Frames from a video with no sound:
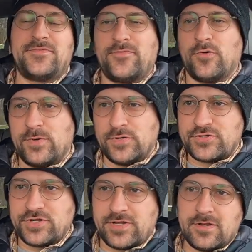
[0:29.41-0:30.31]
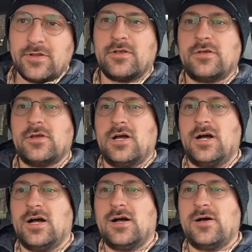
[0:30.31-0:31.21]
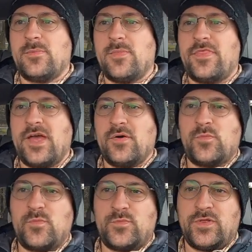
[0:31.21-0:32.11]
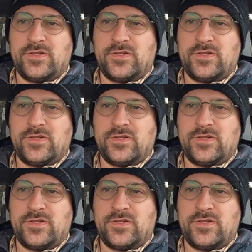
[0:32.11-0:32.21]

4motion that the